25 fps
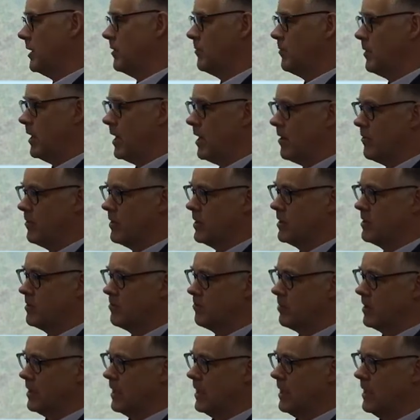rare-ish
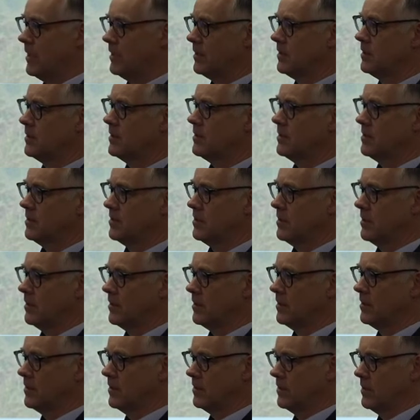plants that
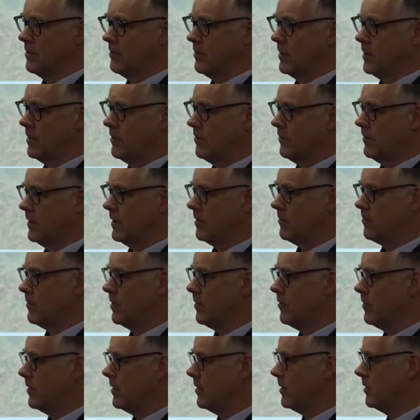live in the Finke
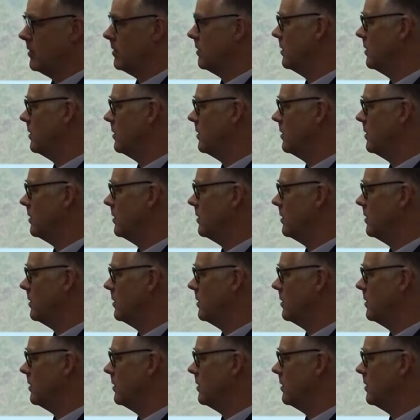River.